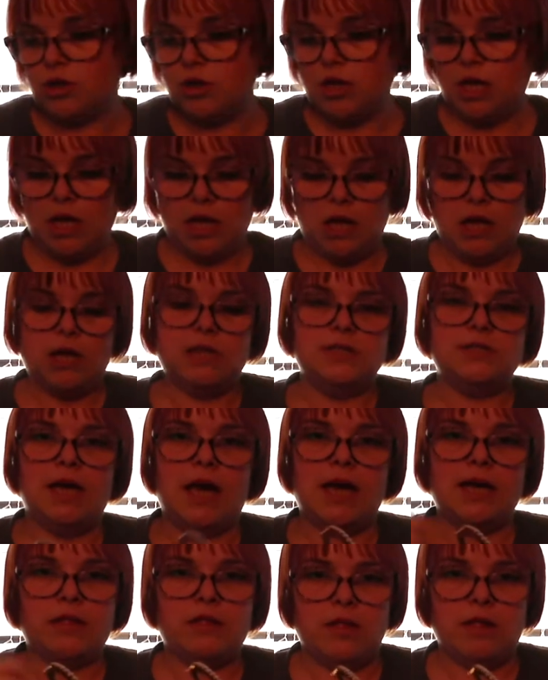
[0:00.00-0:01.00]
the
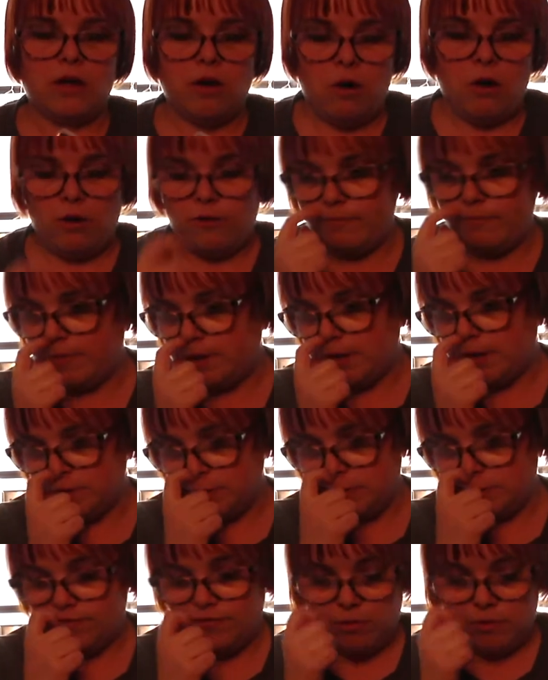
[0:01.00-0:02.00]
tag thing off because
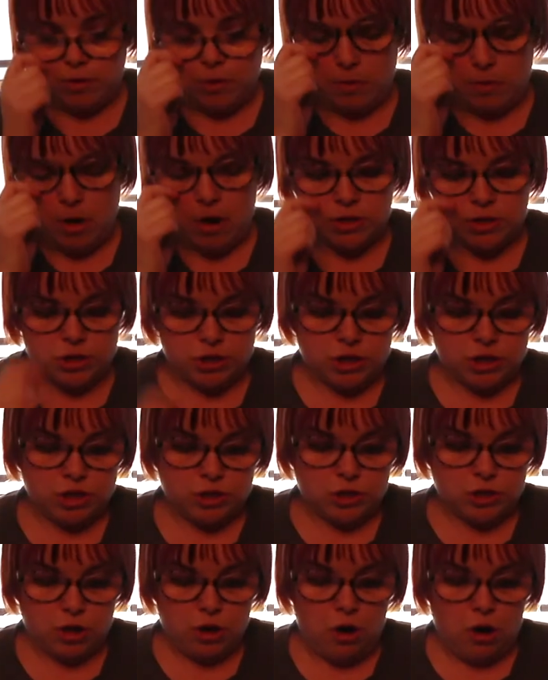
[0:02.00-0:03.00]
it was falling apart, so she
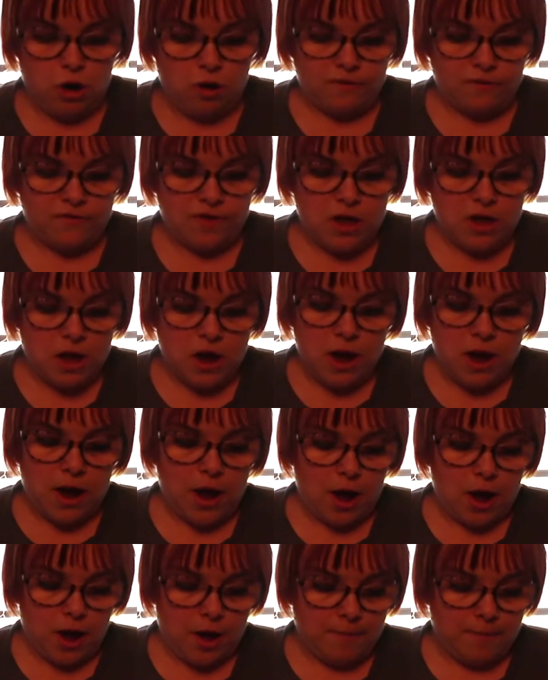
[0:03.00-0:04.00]
took it off.
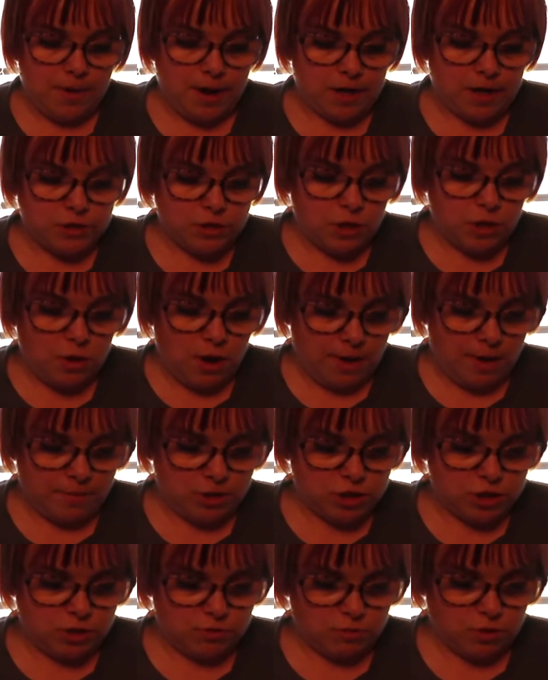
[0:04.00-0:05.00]
And I don't know how
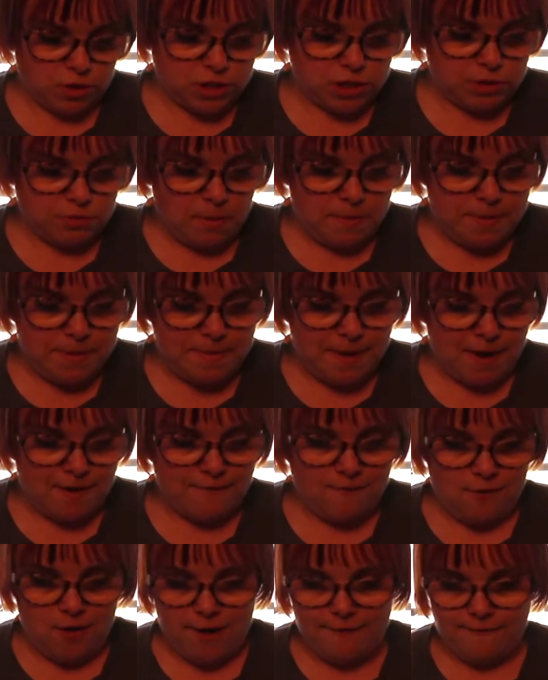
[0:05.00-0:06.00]
much it was, it's probably about a
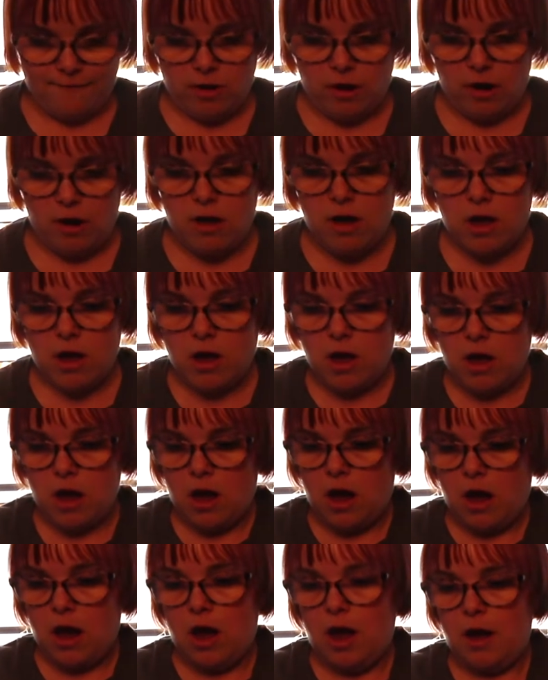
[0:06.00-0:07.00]
fiver.
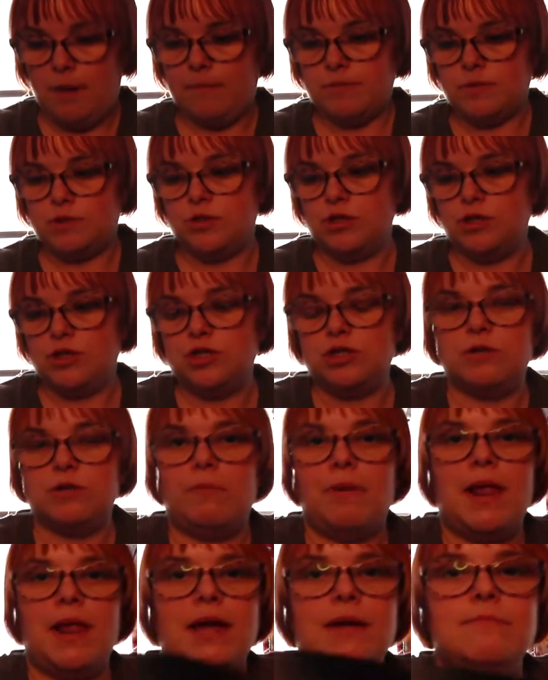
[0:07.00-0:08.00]
So it's just a
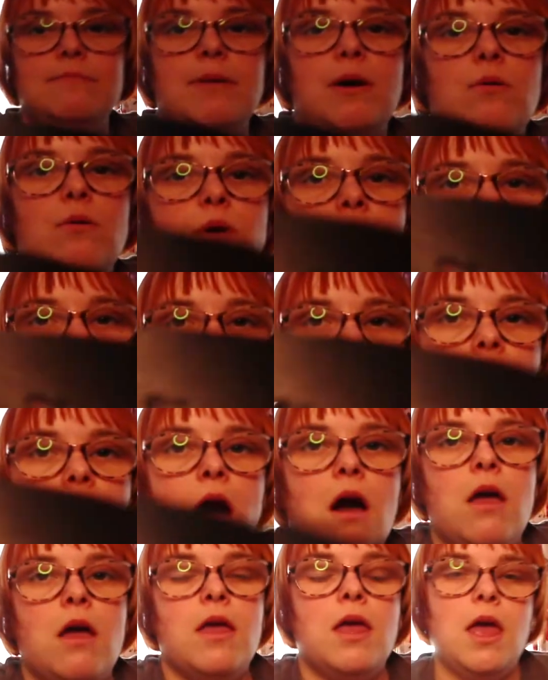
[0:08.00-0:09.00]
plain belt
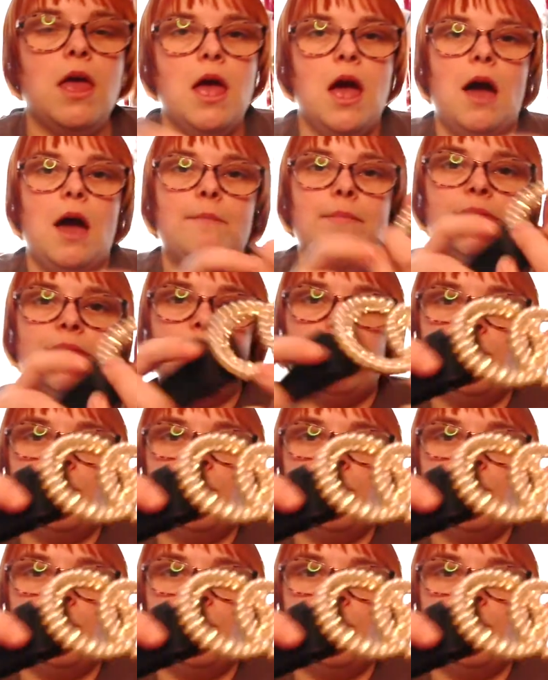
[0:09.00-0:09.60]
here. But then